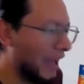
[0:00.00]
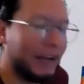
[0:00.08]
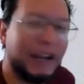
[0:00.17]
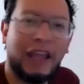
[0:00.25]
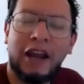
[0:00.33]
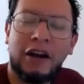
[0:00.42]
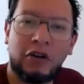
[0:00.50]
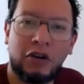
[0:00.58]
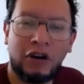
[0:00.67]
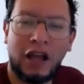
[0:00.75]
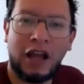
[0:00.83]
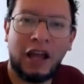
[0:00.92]
an
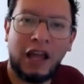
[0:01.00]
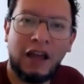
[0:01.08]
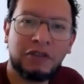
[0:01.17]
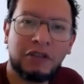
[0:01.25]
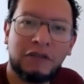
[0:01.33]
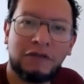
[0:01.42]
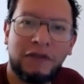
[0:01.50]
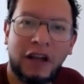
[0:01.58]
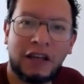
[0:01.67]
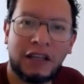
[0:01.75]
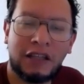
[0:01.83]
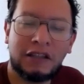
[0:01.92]
error, I have to
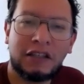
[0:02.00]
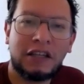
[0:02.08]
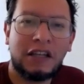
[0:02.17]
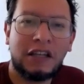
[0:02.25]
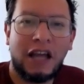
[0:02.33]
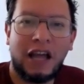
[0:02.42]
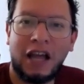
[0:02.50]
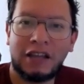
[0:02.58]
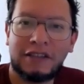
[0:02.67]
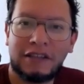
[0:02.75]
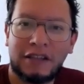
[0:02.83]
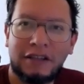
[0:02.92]
define it
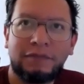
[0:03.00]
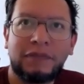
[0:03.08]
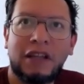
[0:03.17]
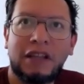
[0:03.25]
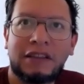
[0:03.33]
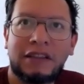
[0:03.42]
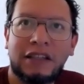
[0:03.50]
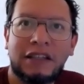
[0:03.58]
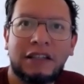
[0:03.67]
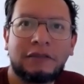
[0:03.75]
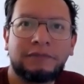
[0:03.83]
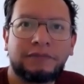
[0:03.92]
as
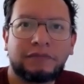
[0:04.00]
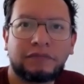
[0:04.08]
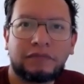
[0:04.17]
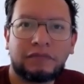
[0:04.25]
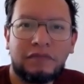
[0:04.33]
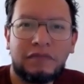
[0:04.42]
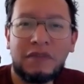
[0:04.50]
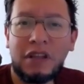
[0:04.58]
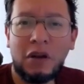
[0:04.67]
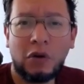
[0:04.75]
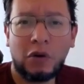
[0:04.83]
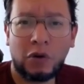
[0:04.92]
the
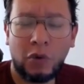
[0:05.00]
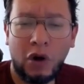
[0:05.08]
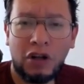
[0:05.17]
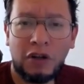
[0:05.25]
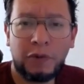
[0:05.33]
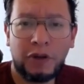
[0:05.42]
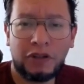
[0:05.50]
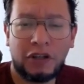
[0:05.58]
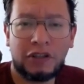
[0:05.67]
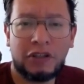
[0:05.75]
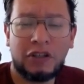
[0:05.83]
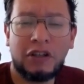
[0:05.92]
wrong
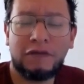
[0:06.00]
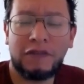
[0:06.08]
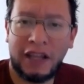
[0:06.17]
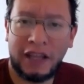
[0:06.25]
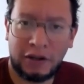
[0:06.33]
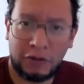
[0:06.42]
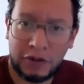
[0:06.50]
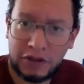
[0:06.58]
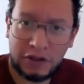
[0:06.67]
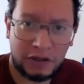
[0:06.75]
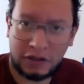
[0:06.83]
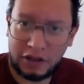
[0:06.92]
production of a
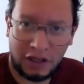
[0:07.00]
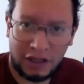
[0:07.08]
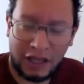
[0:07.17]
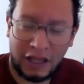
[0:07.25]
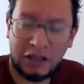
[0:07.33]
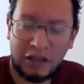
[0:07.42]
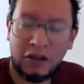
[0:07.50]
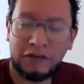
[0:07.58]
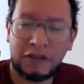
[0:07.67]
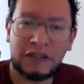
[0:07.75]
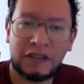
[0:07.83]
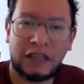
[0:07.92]
language in any
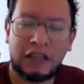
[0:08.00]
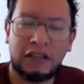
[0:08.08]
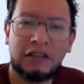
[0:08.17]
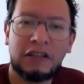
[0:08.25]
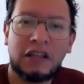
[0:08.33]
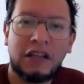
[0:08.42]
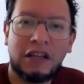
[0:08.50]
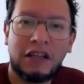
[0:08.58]
of the skill